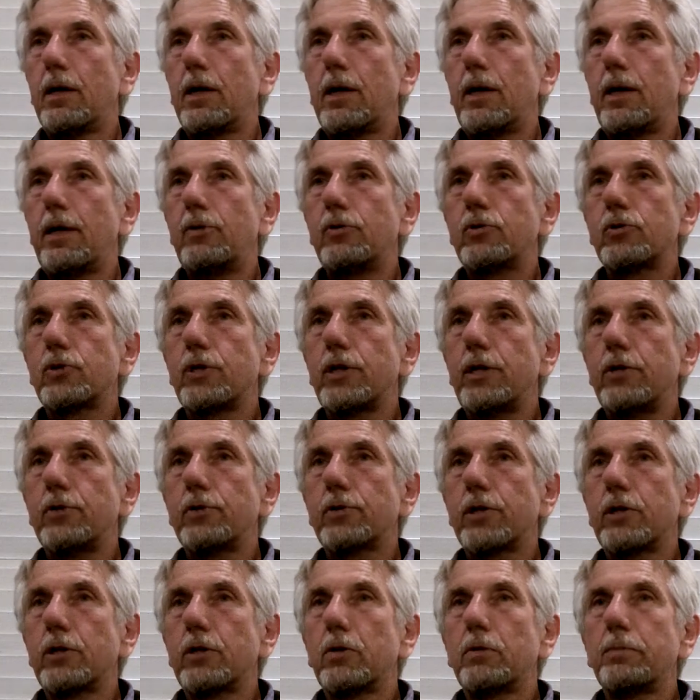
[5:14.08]
It's
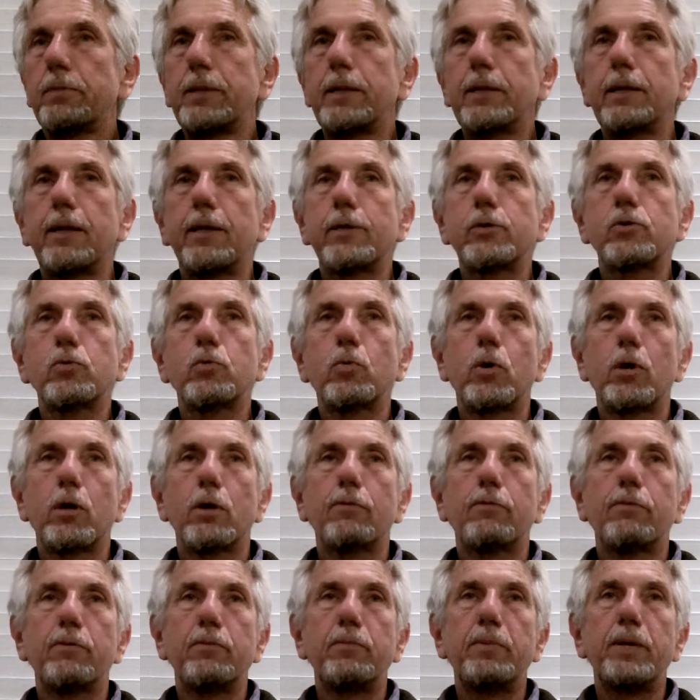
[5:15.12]
it's a little bit less
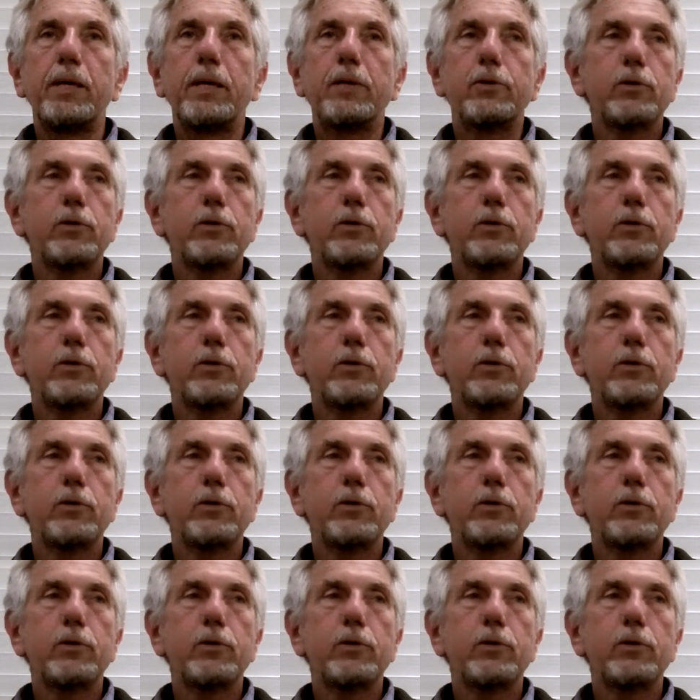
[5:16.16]
work for me.